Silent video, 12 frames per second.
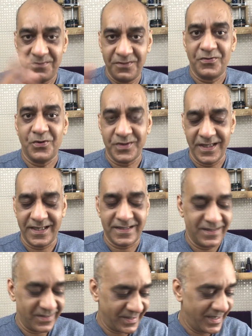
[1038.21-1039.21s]
before that.
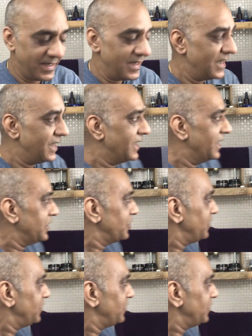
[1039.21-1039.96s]
Okay, so